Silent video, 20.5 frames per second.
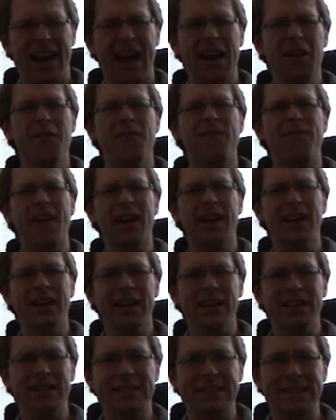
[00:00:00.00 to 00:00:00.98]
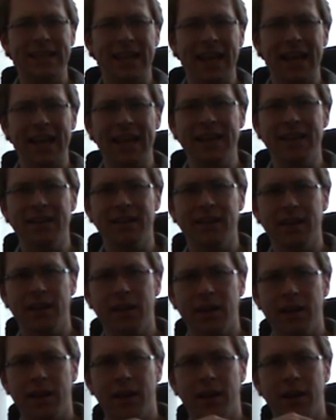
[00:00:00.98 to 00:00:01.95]
Are you fucking insane?
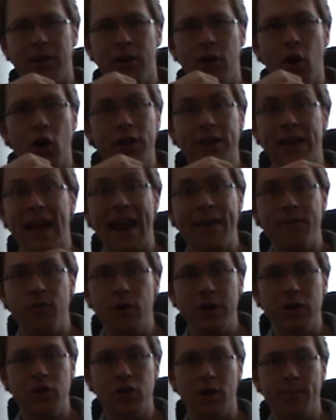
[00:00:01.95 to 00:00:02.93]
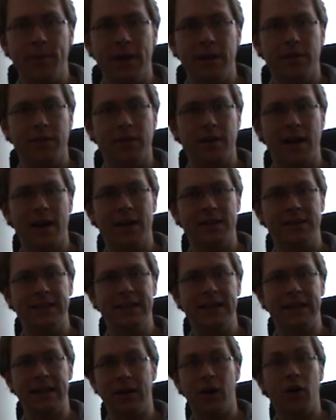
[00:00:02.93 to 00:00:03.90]
Not every German is a
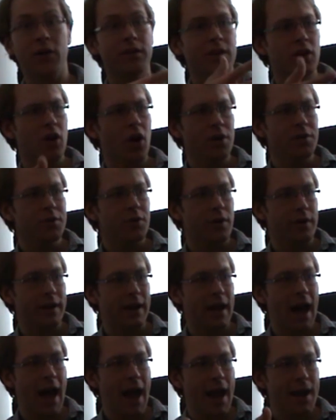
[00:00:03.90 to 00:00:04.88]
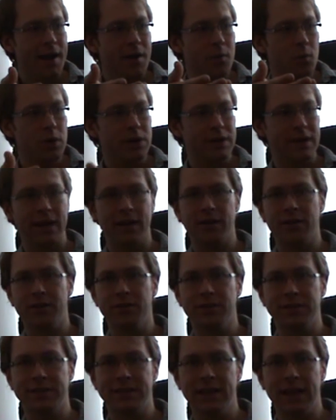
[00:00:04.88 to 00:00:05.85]
Nazi. On the contrary, I would dare
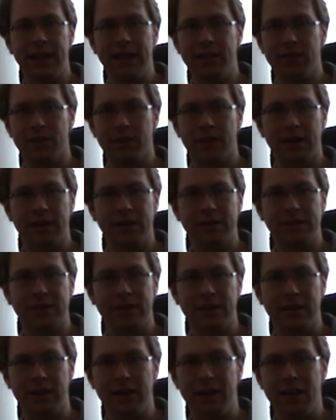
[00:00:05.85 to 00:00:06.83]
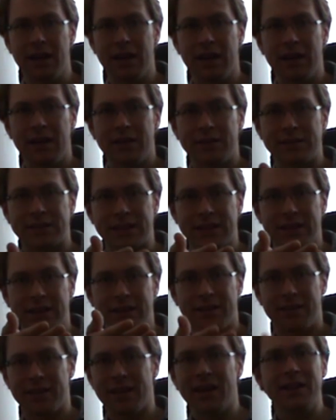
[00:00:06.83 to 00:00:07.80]
to say that
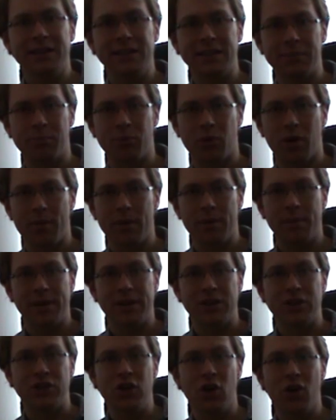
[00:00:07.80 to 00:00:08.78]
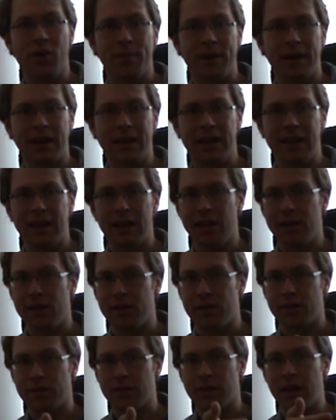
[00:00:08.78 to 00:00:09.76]
the Nazi problem in Germany
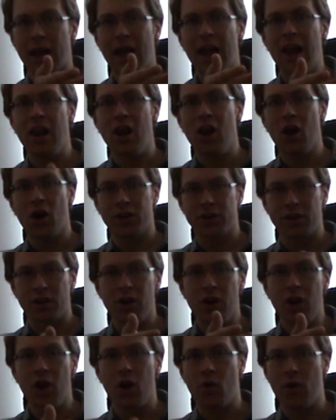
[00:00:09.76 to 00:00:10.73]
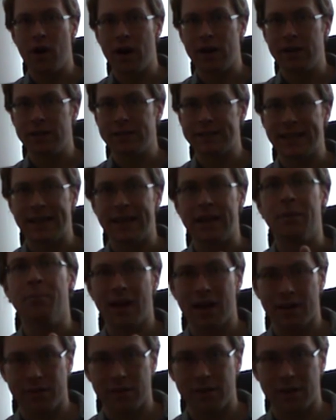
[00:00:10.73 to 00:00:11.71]
is a lot lower than in
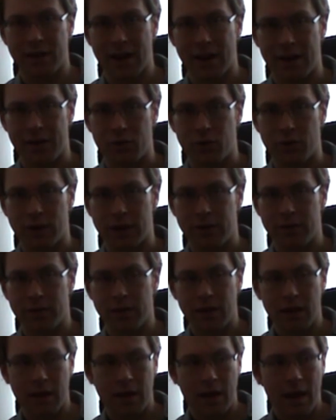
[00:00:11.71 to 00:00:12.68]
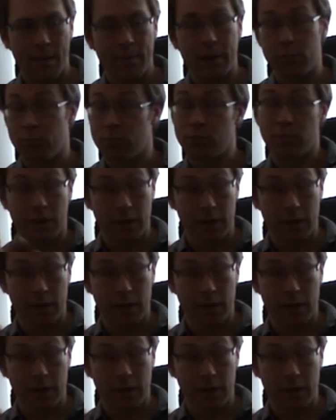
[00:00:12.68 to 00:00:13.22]
other countries. I mean,